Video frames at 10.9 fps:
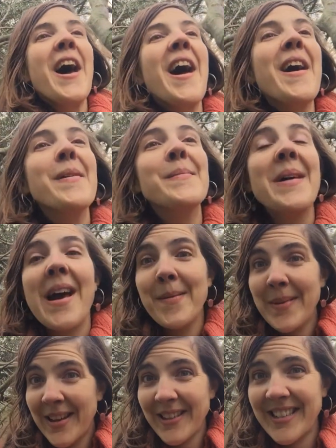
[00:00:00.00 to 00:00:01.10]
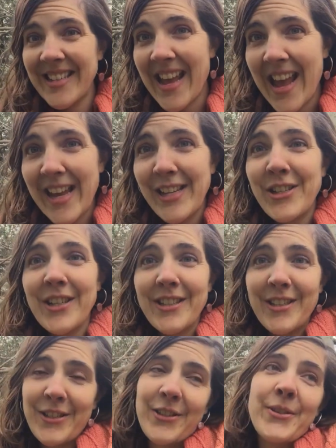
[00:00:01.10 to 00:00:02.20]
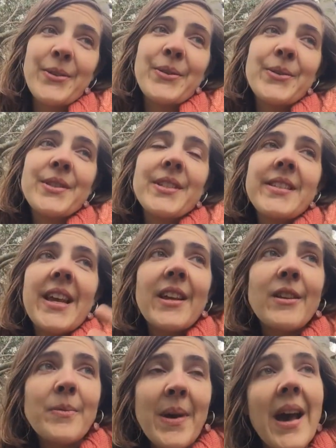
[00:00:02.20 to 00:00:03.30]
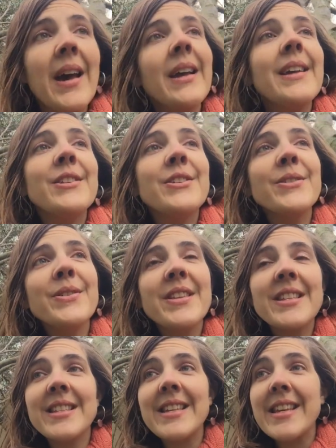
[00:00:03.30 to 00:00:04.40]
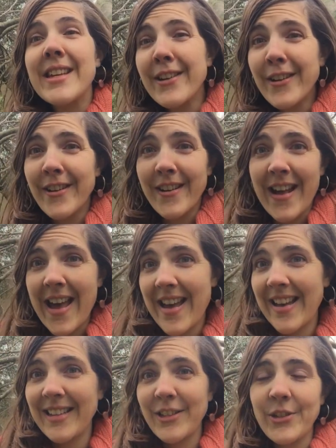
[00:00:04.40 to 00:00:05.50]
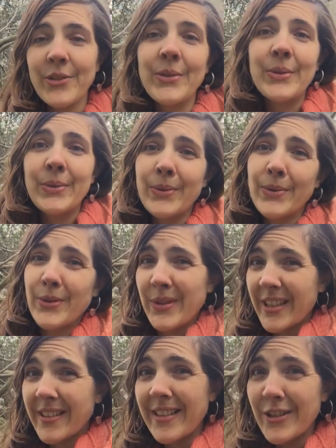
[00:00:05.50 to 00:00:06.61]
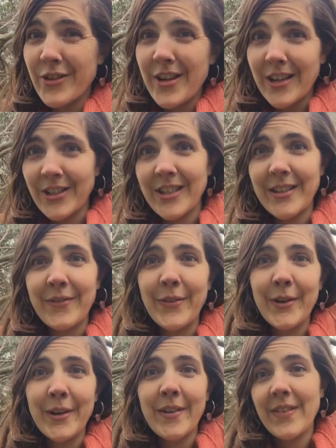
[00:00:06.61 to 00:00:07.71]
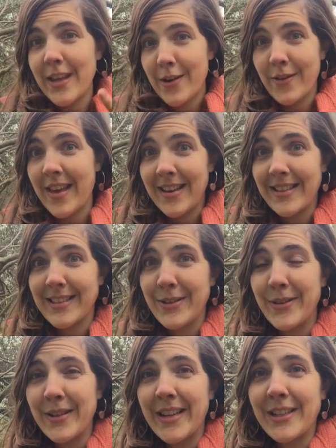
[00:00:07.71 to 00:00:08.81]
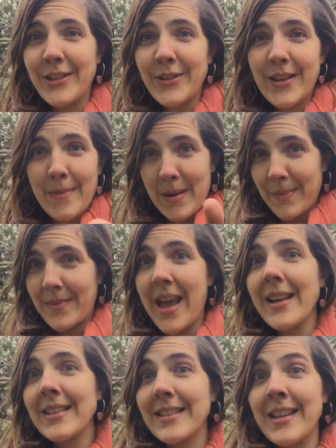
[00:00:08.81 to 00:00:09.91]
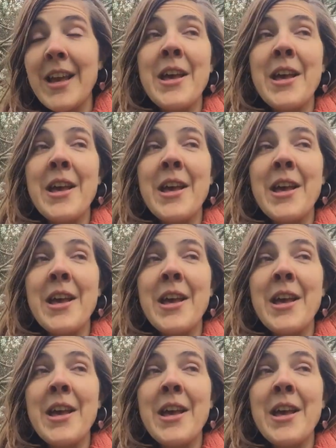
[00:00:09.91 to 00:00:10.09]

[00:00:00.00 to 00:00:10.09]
I'm here today just to say goodbye to this year and to do a little introduction for a video that is going to come up next,